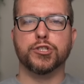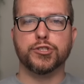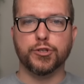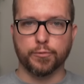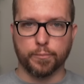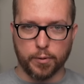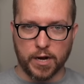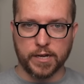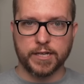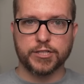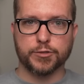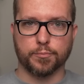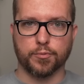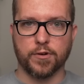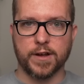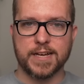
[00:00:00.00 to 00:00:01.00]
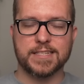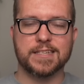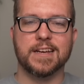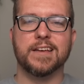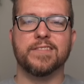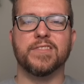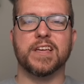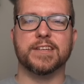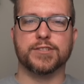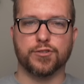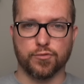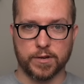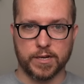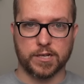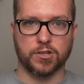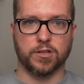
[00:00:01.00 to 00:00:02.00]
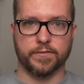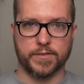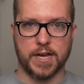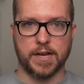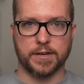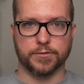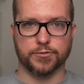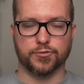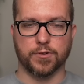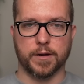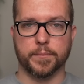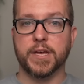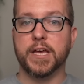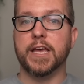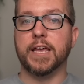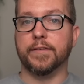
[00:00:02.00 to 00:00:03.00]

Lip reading: to punish press that is critical of Donald Trump.